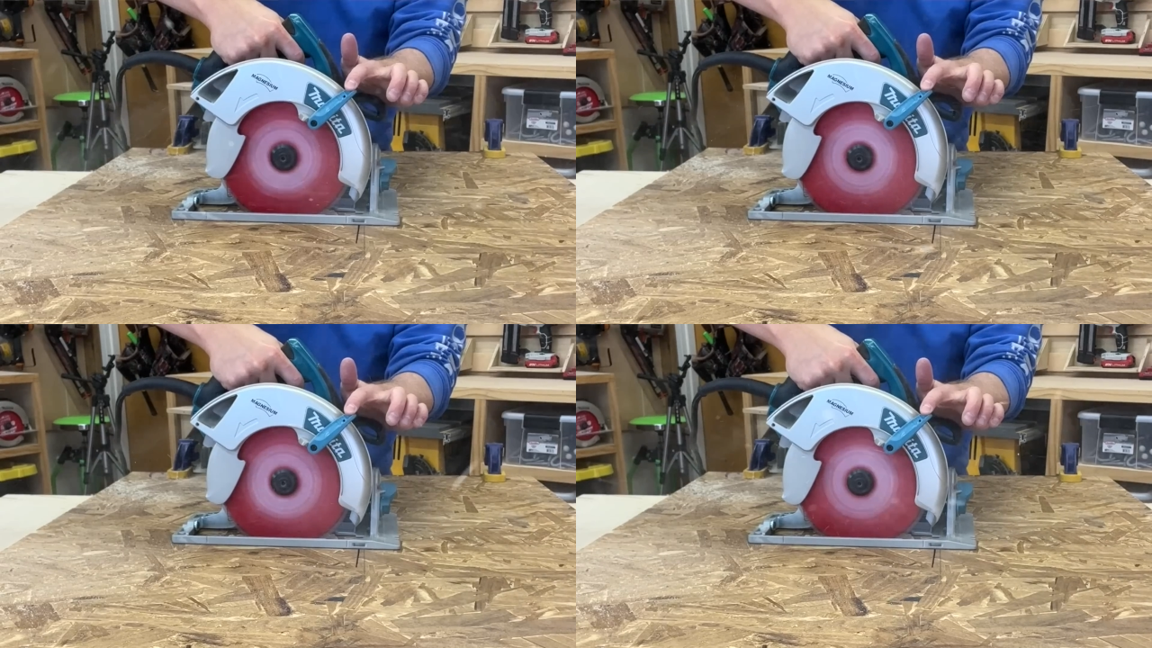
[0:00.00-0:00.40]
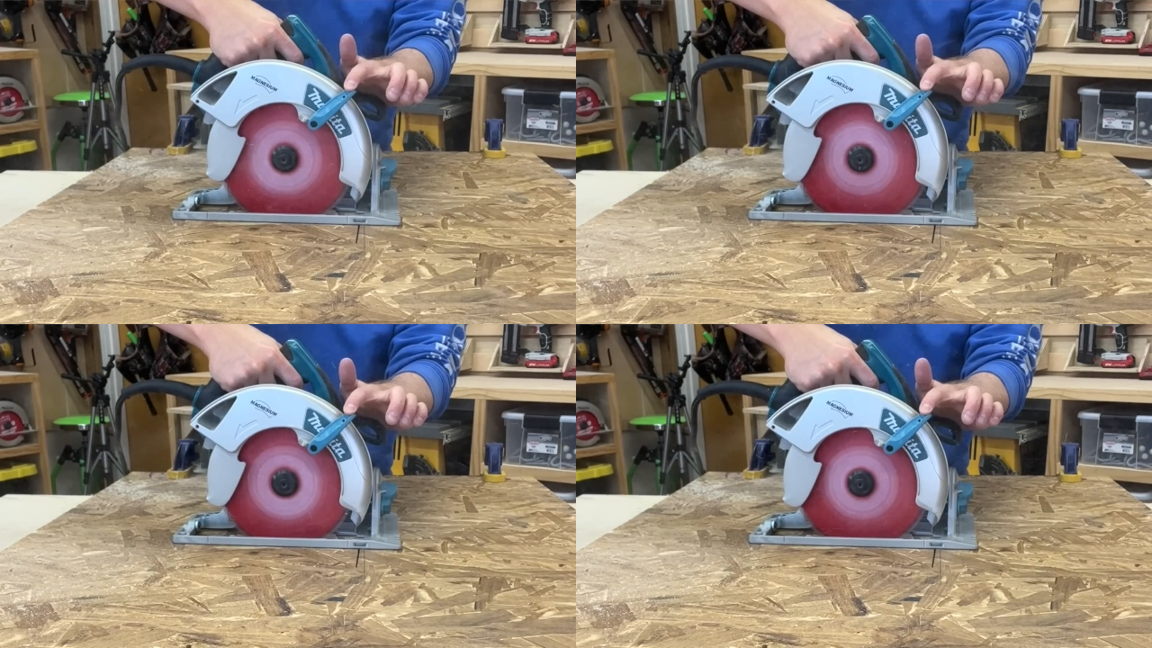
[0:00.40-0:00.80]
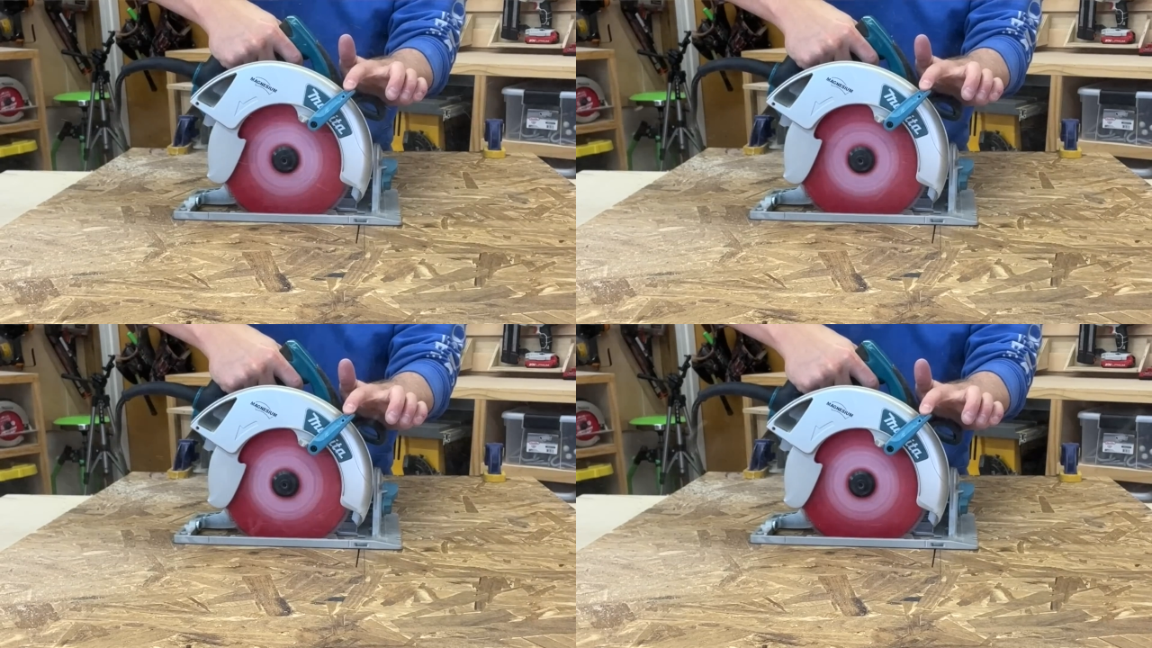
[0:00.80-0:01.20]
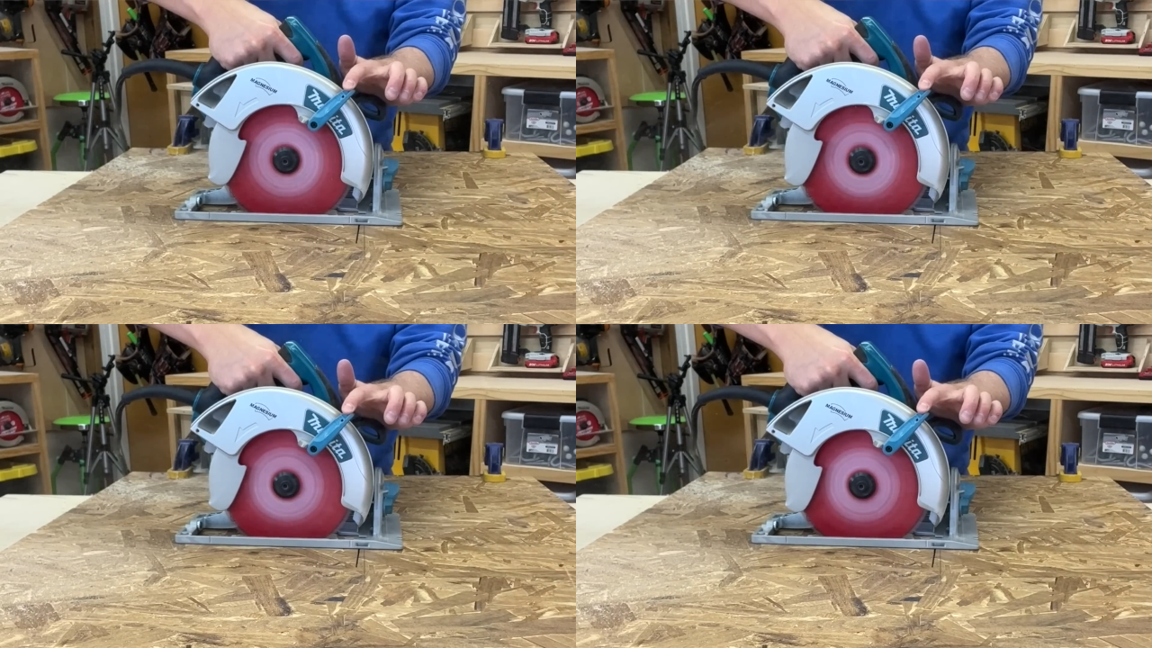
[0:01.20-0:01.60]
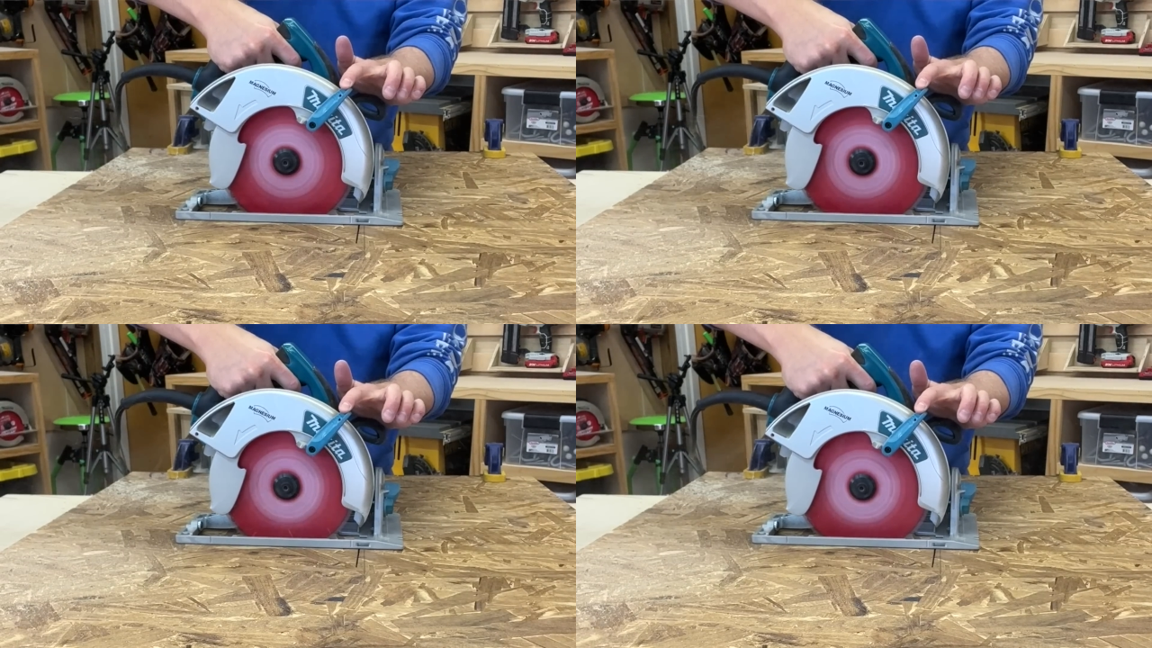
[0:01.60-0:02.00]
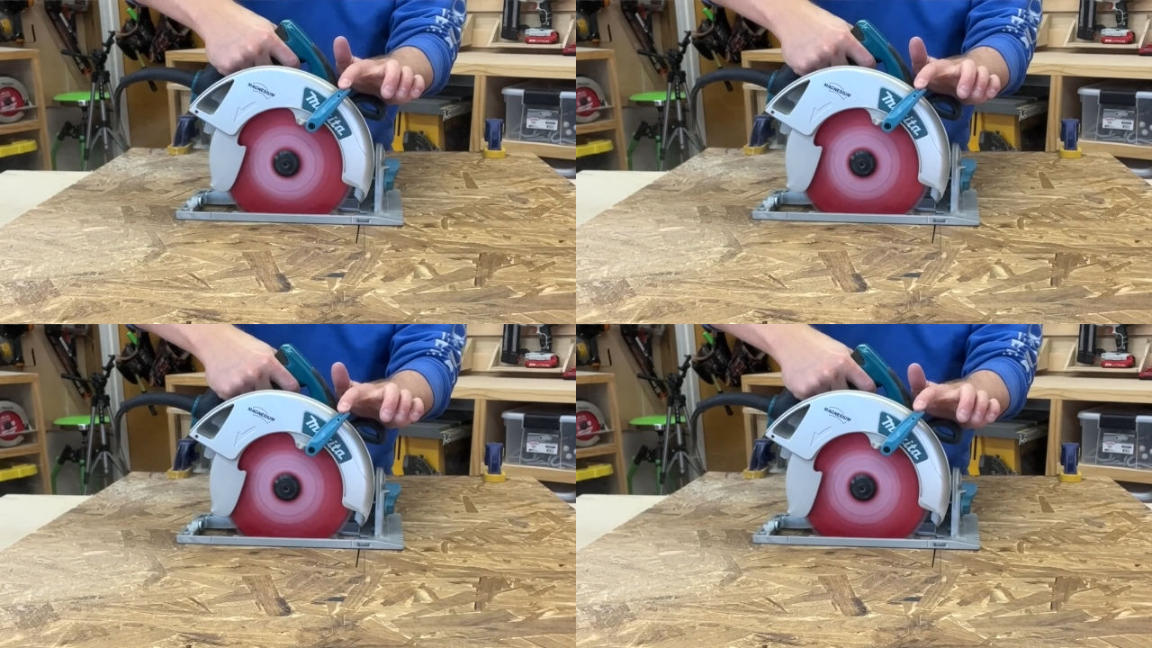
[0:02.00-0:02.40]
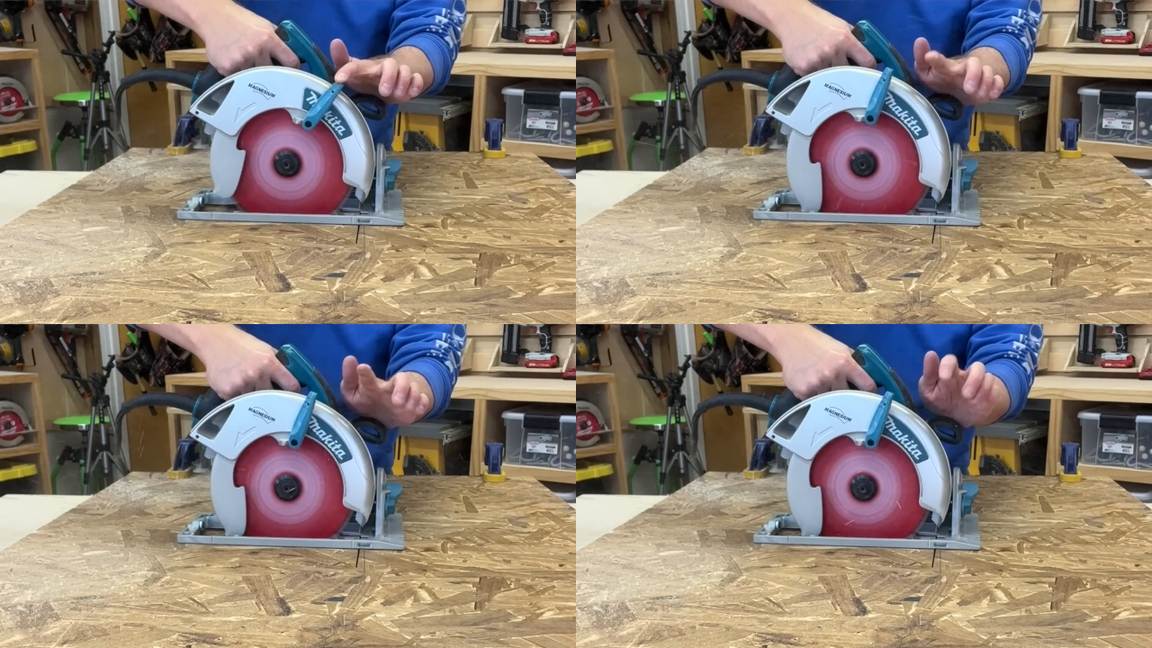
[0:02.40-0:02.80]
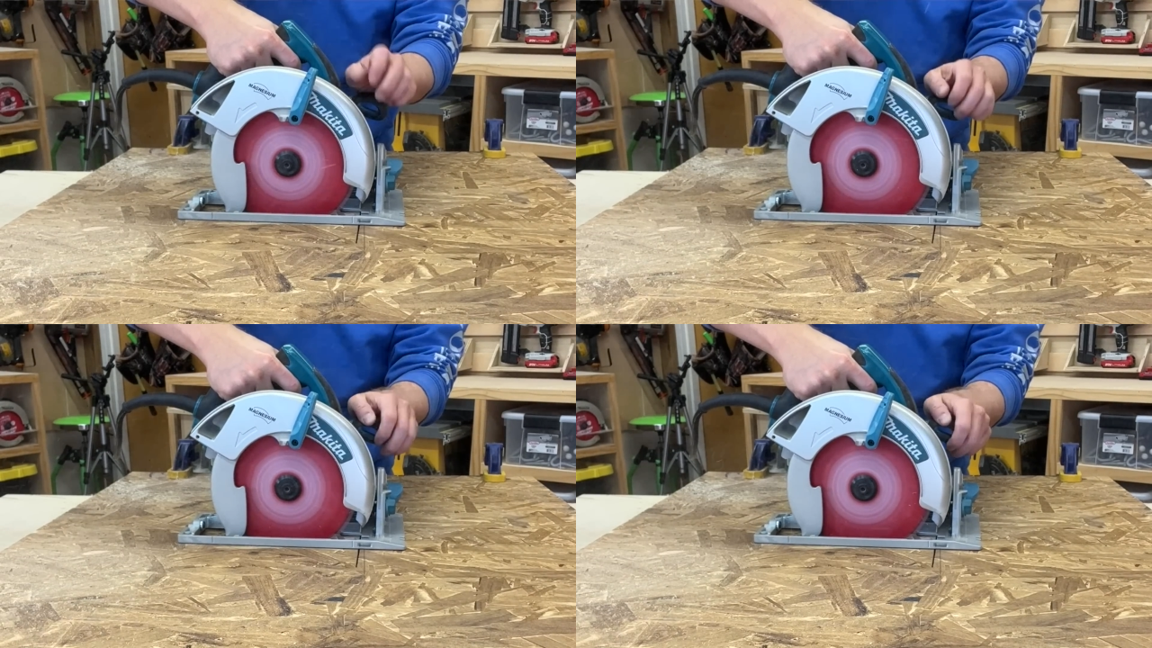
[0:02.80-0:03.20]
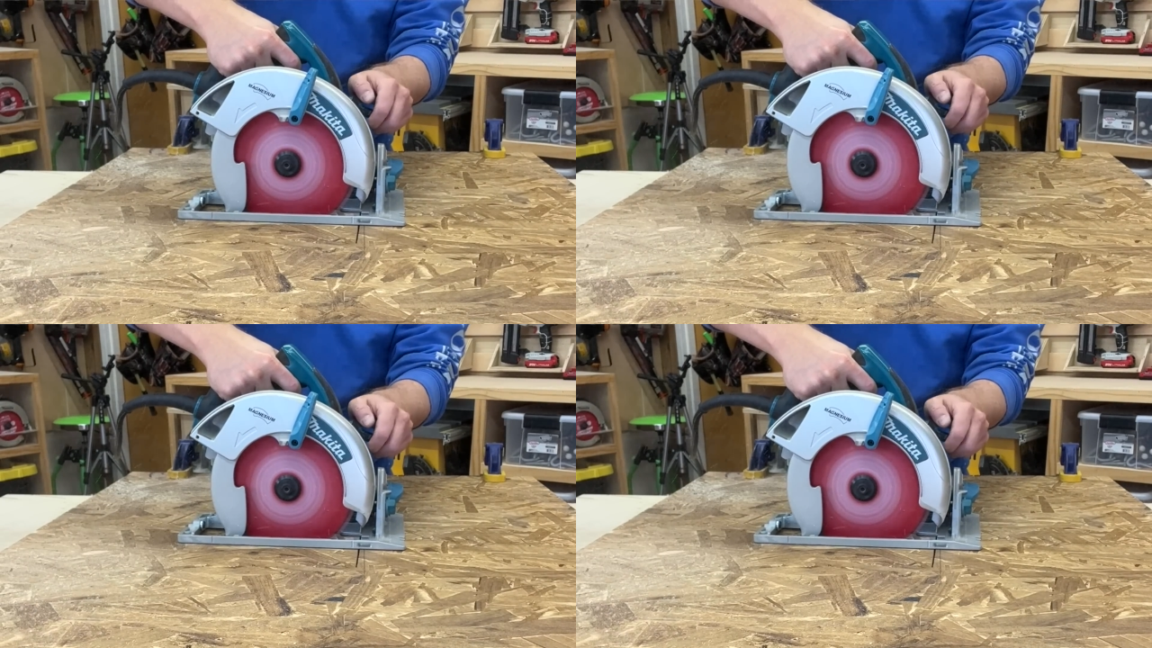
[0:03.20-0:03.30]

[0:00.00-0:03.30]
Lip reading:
[unreadable: no face in view]